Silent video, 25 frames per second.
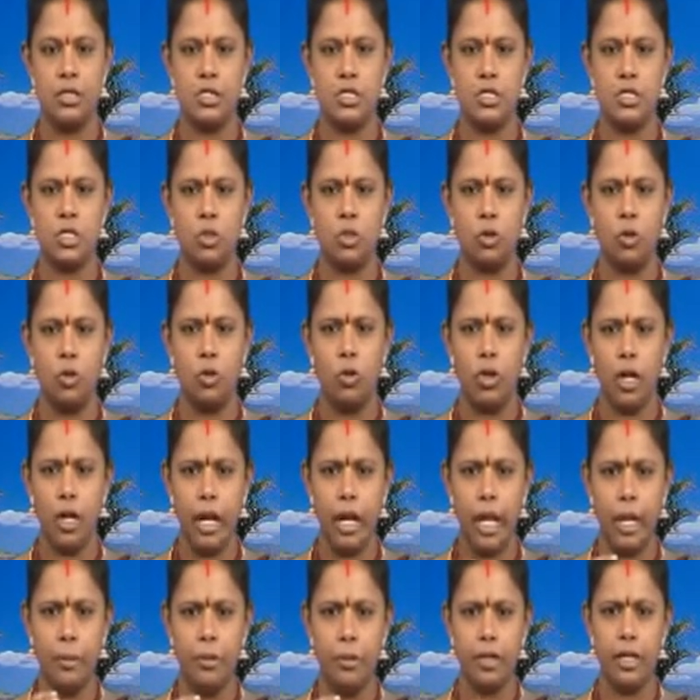So,
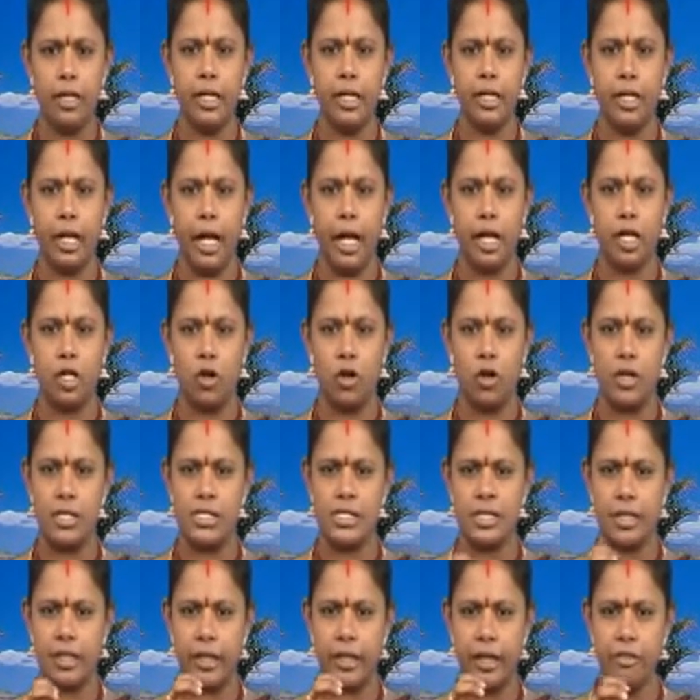library catalog
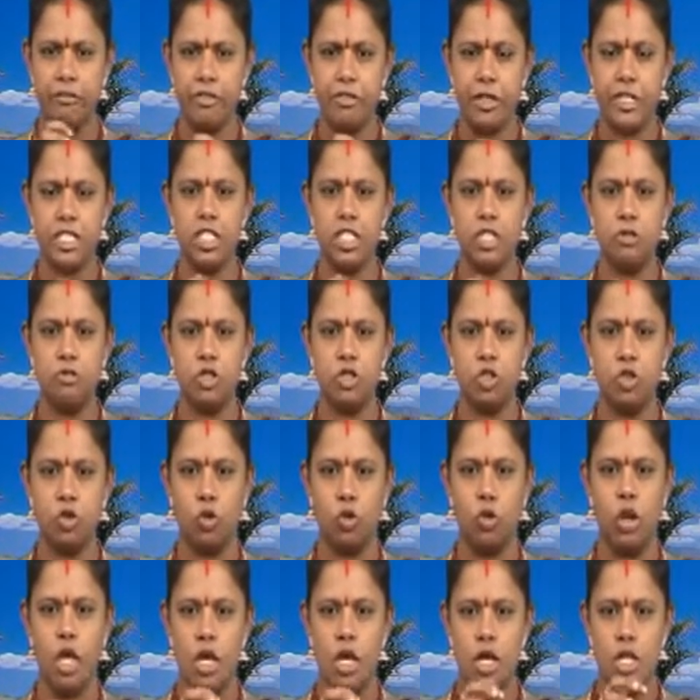is an effective
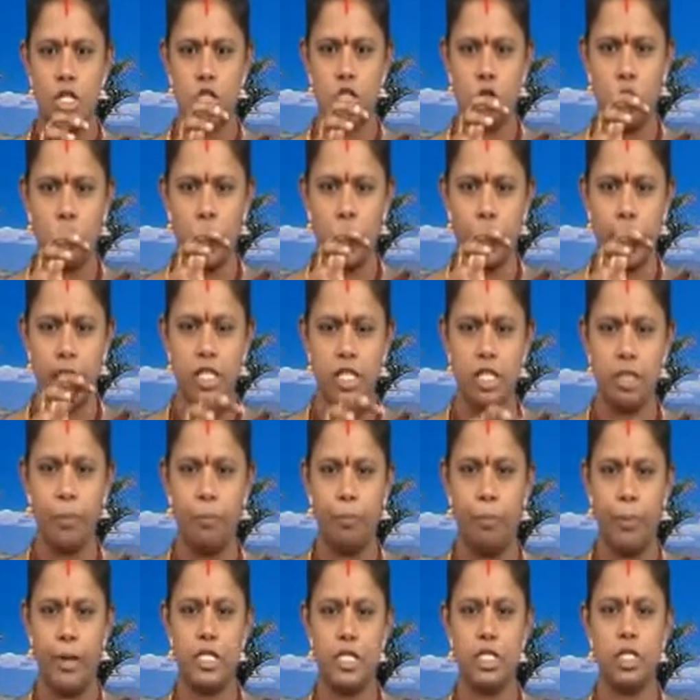tool to locate a
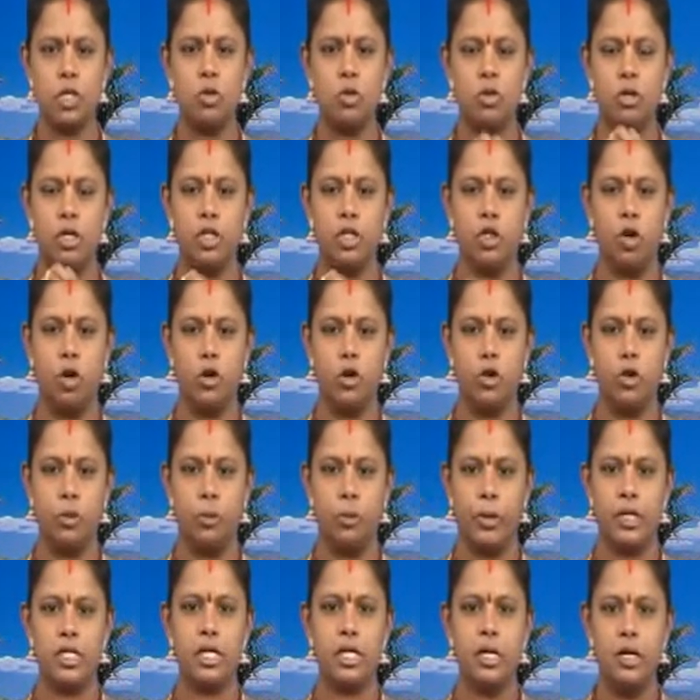particular
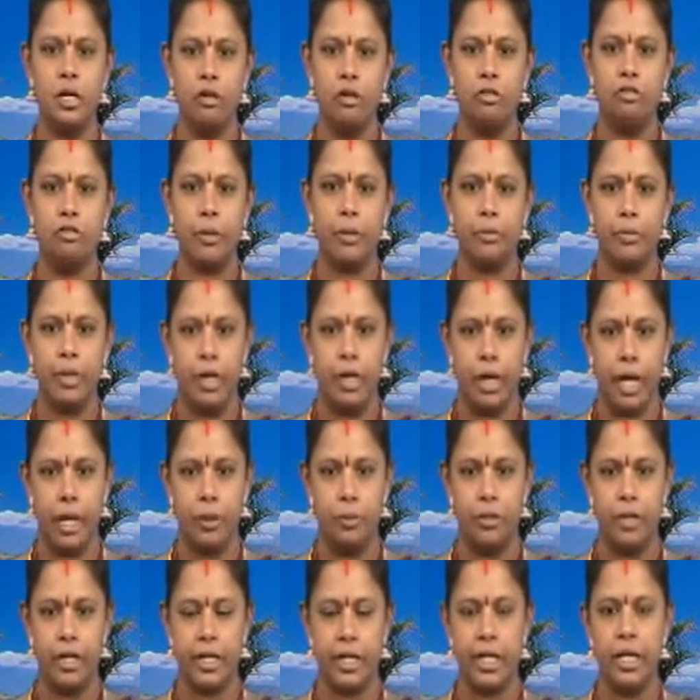document from the
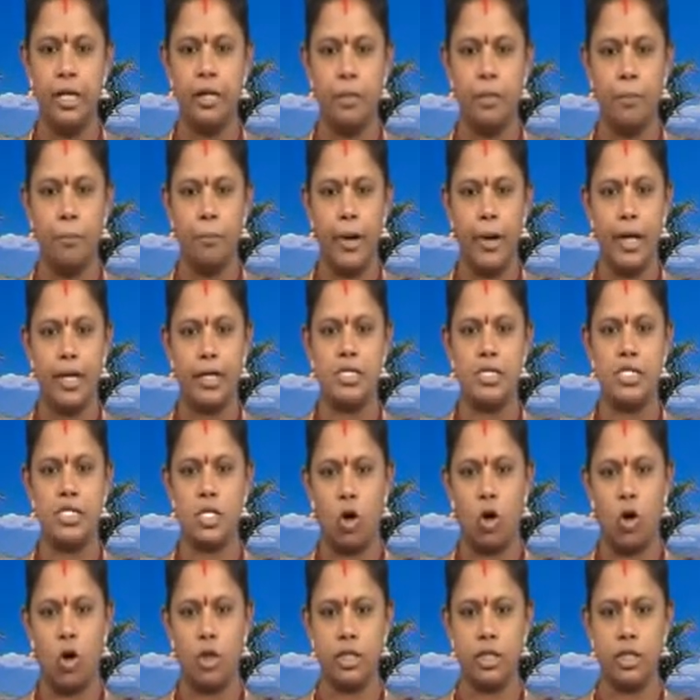library by
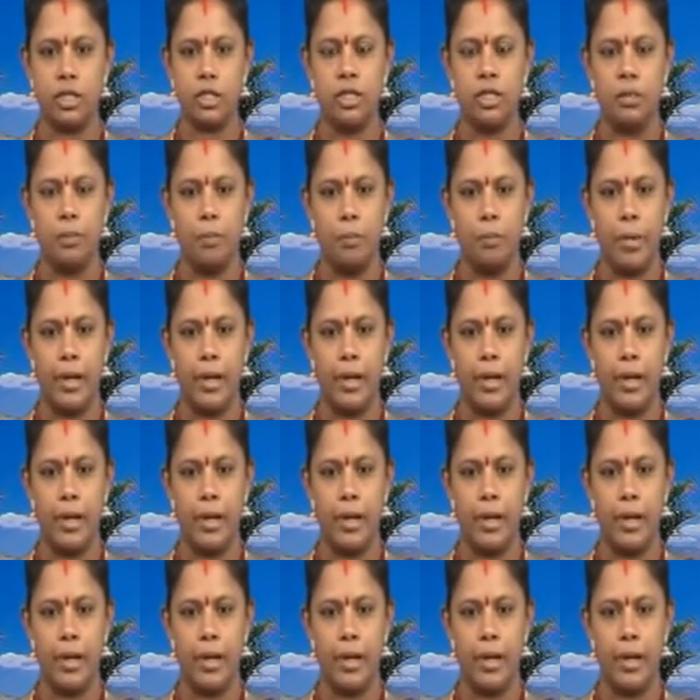its author,